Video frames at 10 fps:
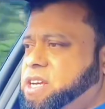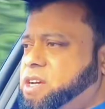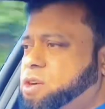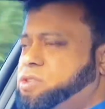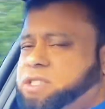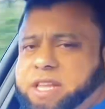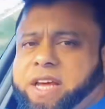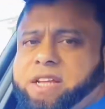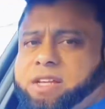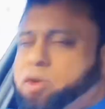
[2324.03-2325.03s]
because
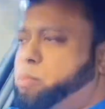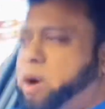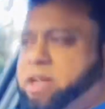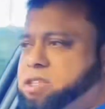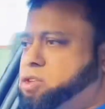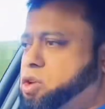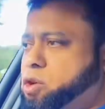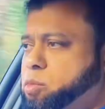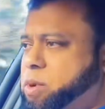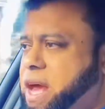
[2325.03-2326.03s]
then your mind is going to
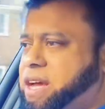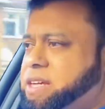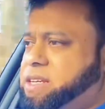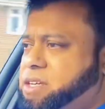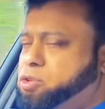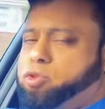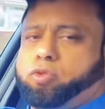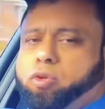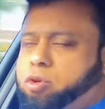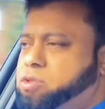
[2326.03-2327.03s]
go blank. You're going to
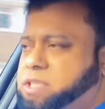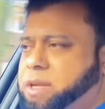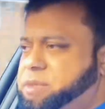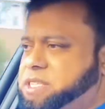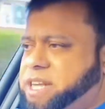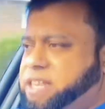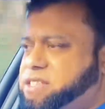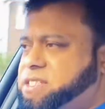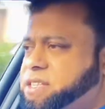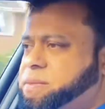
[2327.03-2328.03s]
do a lot of silly
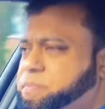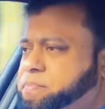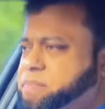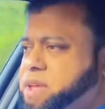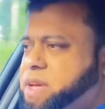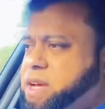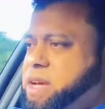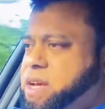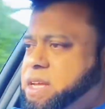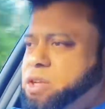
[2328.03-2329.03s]
mistakes,
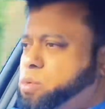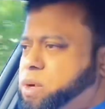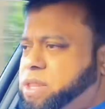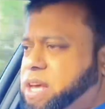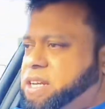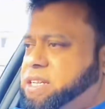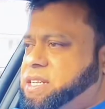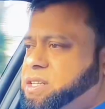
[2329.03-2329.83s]
and you don't want that.